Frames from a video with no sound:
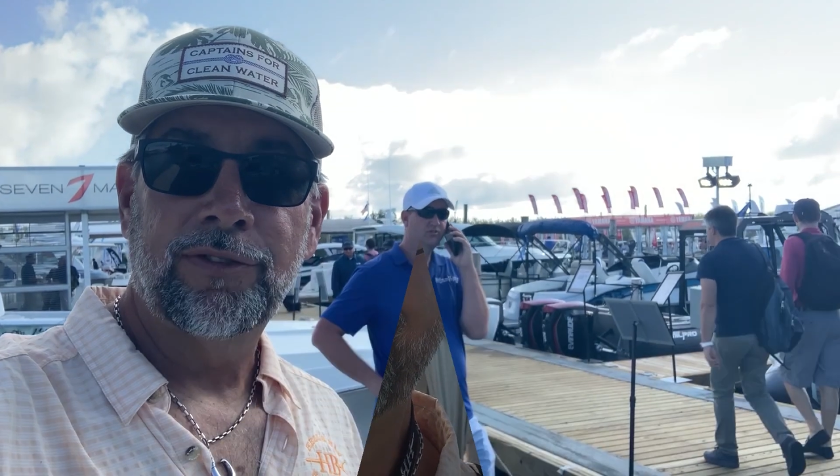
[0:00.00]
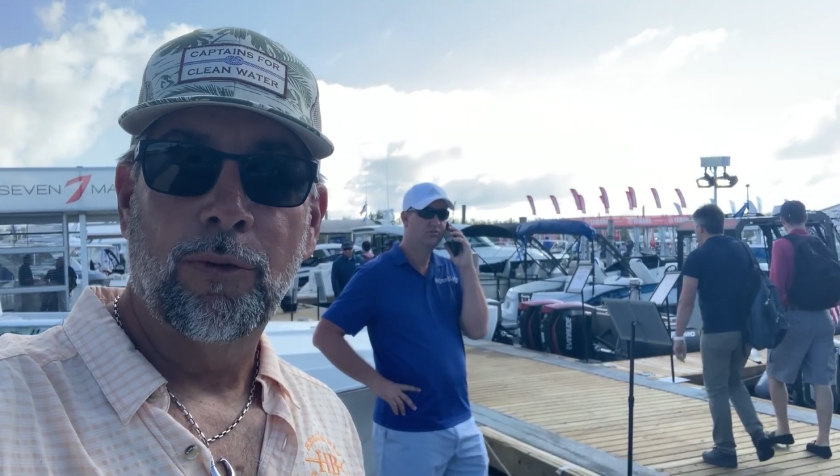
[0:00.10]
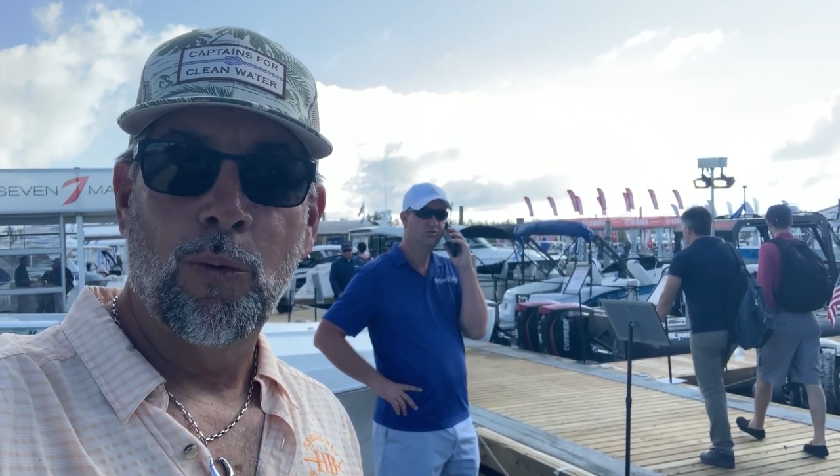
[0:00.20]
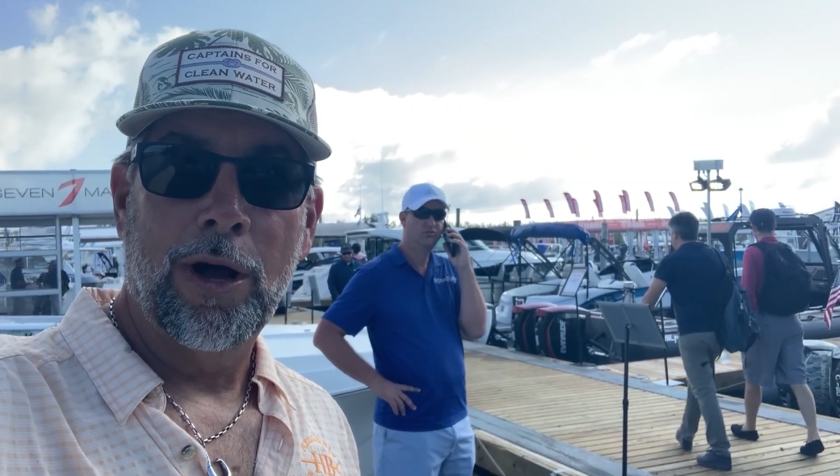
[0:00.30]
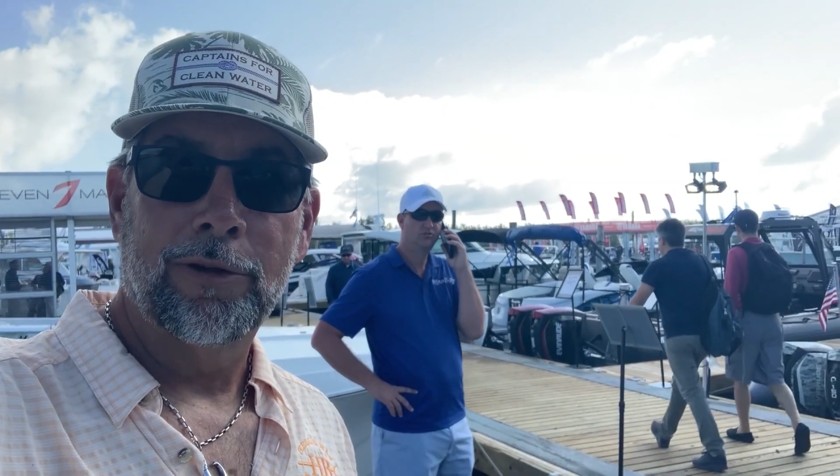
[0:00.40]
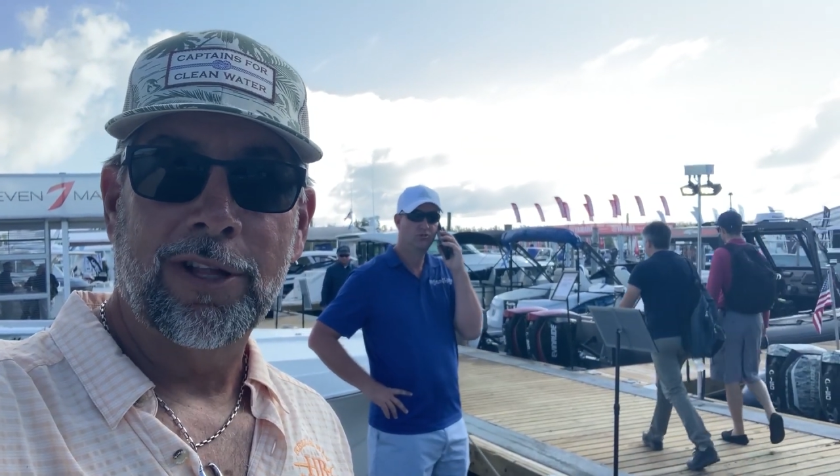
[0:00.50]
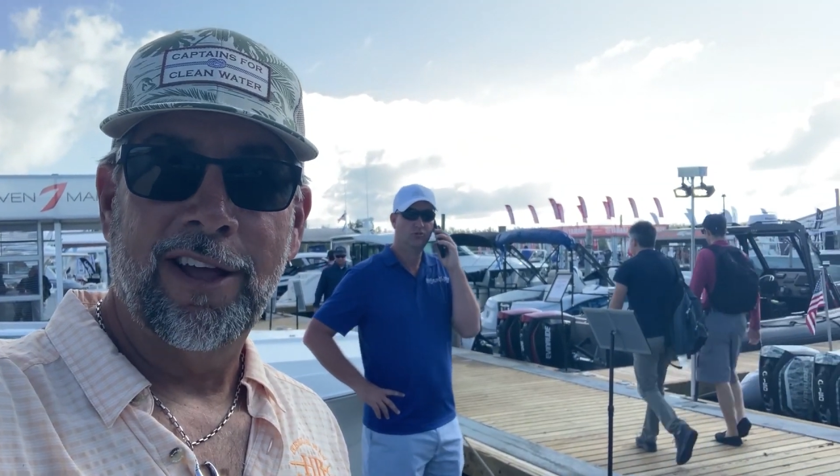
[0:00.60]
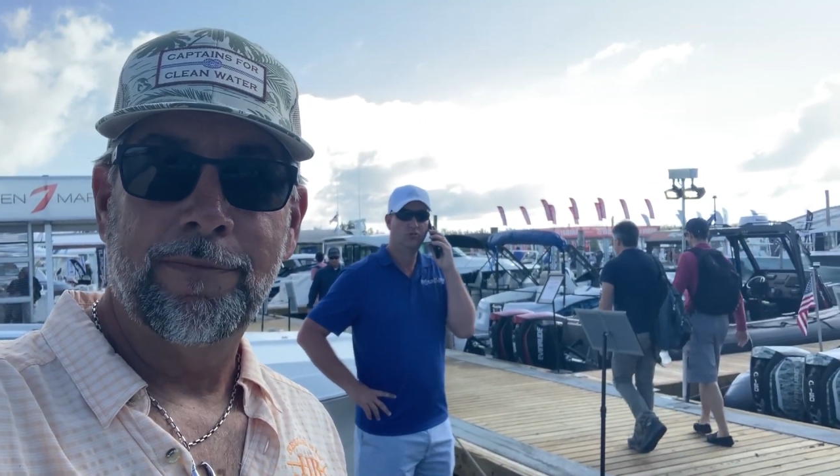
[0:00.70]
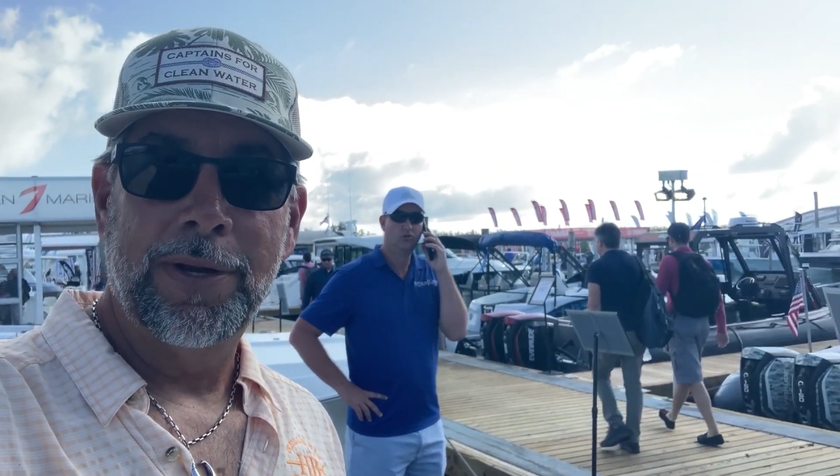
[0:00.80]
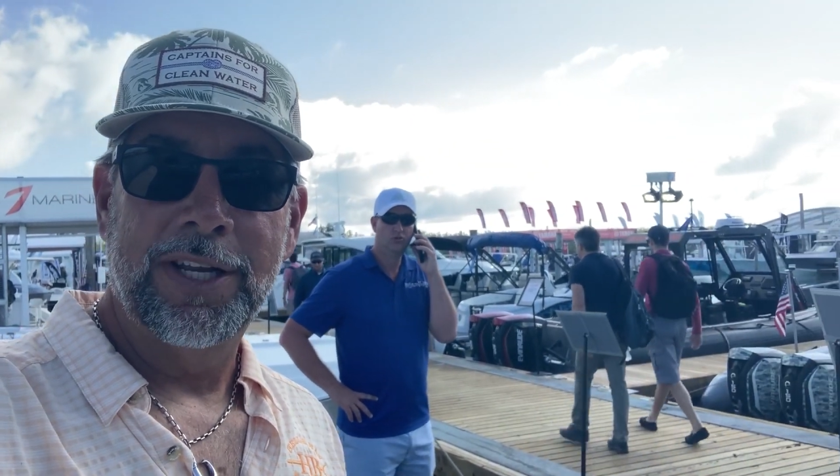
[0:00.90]
from
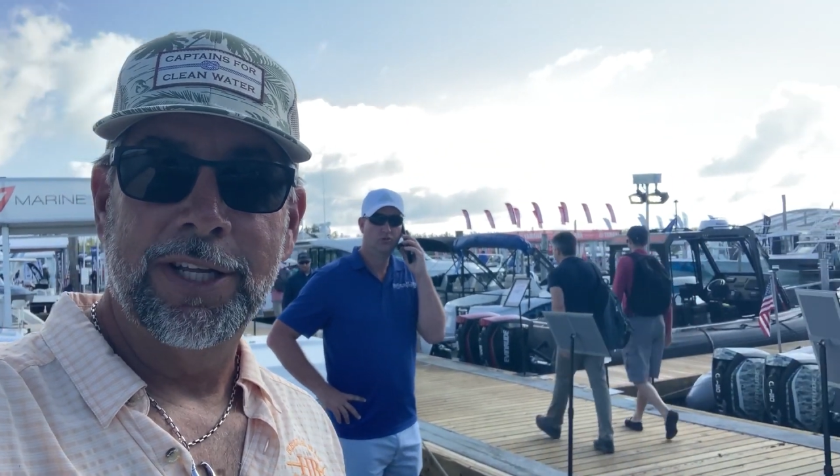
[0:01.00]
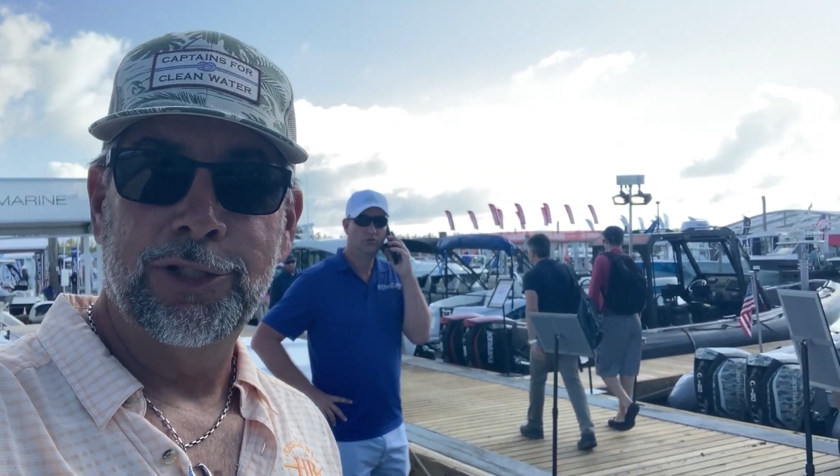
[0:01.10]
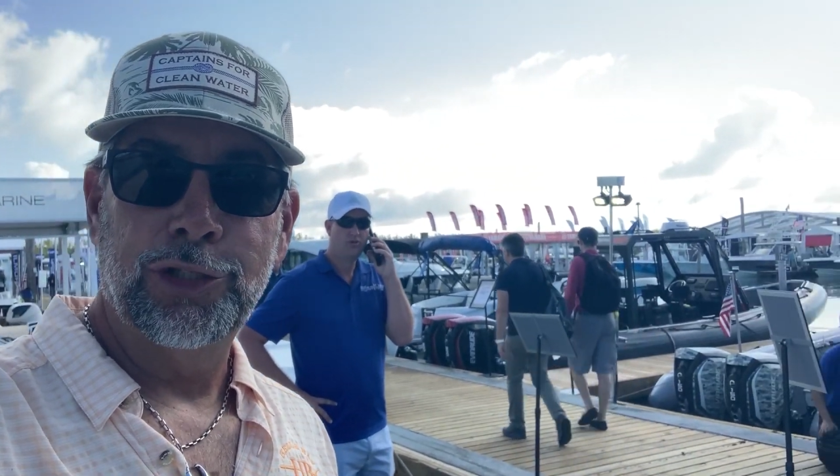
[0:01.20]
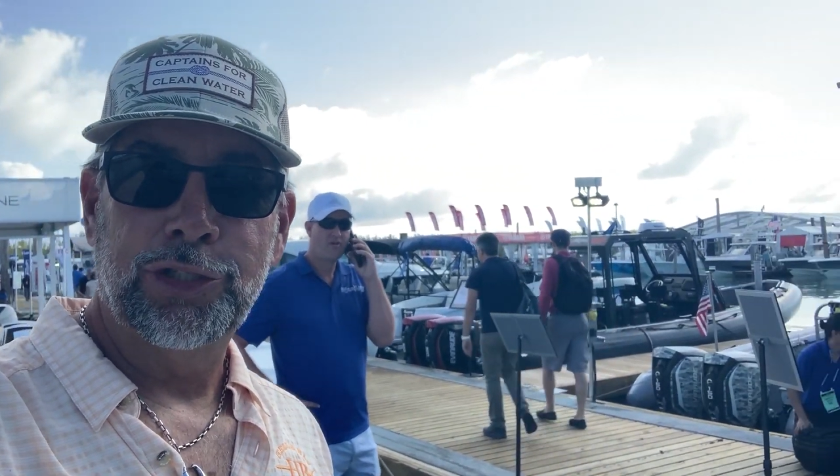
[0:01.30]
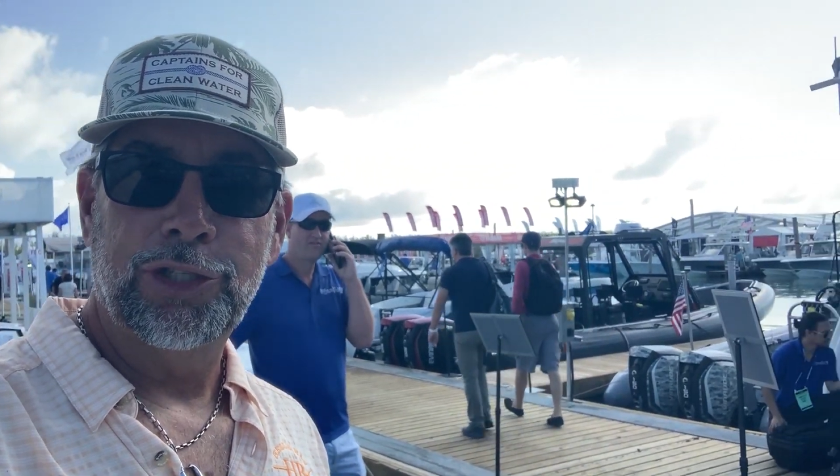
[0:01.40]
Wildlife Media just